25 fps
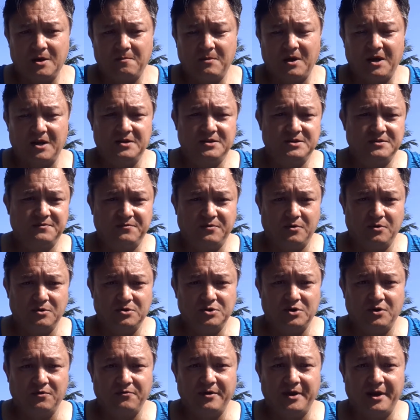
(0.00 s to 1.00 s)
meeting some
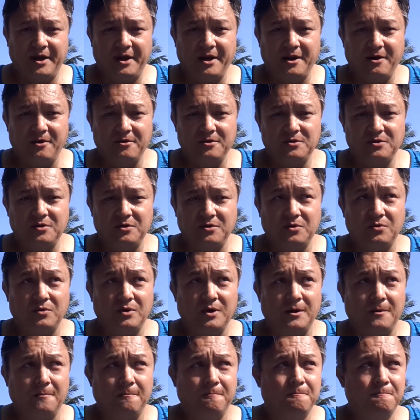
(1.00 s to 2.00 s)
folks over here
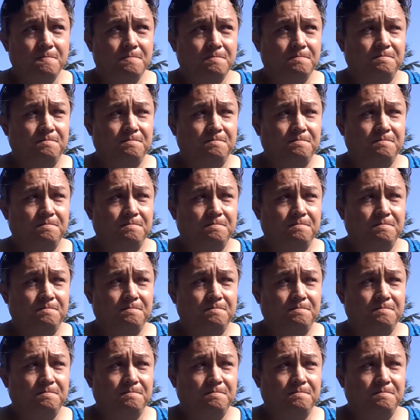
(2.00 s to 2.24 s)
to